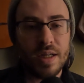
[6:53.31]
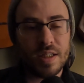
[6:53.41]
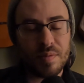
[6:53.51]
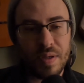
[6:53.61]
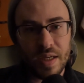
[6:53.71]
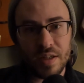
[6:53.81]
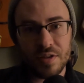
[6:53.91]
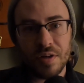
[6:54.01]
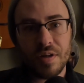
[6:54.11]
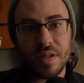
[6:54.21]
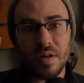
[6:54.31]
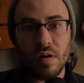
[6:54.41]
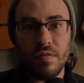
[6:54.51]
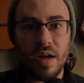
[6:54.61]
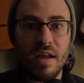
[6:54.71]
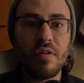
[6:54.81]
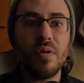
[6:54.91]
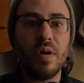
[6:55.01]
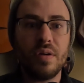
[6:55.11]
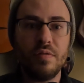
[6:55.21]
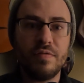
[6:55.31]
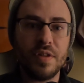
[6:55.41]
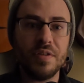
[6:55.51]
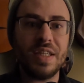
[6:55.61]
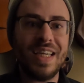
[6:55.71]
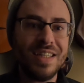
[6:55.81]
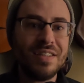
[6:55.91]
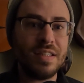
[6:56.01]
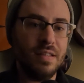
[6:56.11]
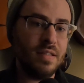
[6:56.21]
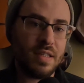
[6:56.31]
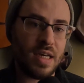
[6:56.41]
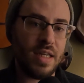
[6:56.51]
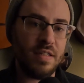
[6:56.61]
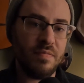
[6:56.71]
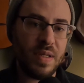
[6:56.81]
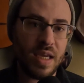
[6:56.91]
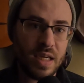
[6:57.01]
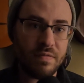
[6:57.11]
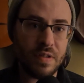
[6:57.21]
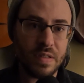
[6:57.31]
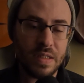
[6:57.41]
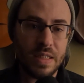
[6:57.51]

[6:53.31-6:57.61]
to be exerted over everyone who falls into this kind of behavior.